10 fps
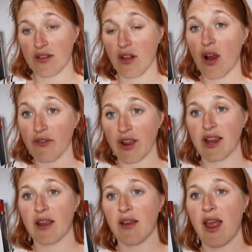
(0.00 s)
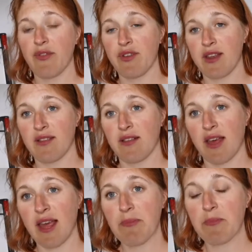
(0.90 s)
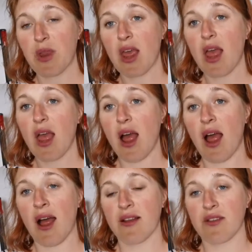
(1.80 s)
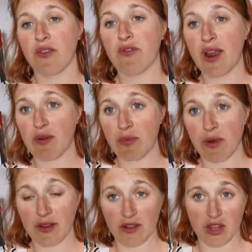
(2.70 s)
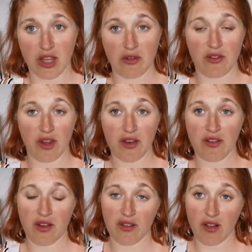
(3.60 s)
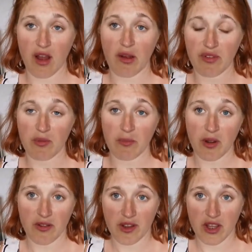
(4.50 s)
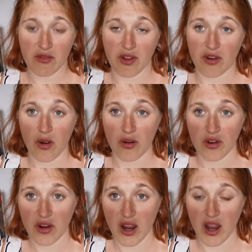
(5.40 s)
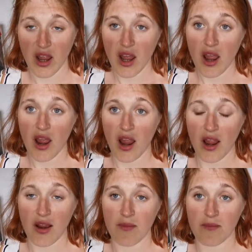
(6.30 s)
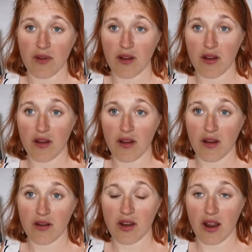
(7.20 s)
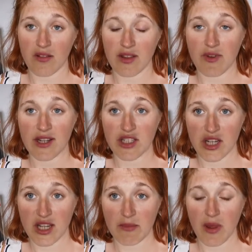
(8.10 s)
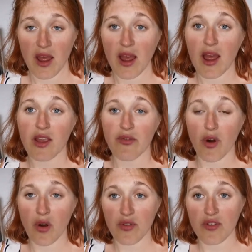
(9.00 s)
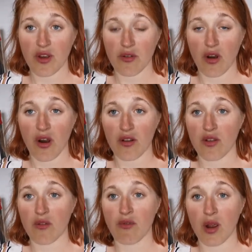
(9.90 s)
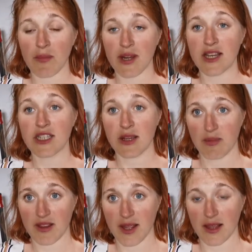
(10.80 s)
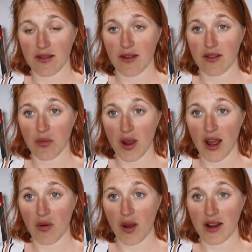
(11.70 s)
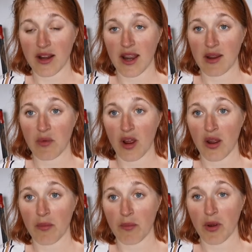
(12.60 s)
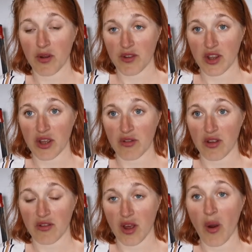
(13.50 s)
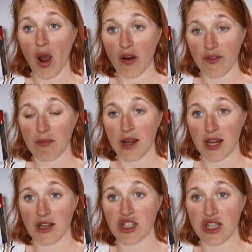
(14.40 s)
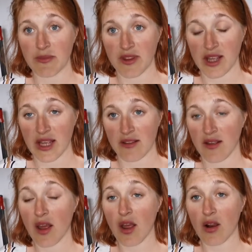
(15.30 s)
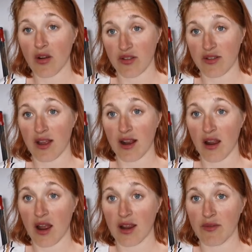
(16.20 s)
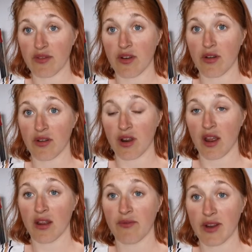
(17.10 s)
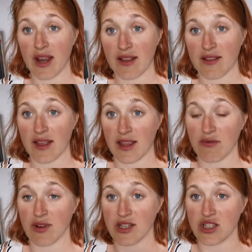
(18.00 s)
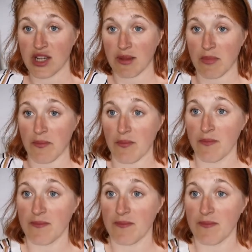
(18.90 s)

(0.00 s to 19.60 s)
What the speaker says: ethnicity, and they were persecuted. So the Slavs were persecuted under the Nazi regime. You've also got Romani gypsies as well, and they were persecuted. So 500,000 gypsies lost their lives under the Nazi regime.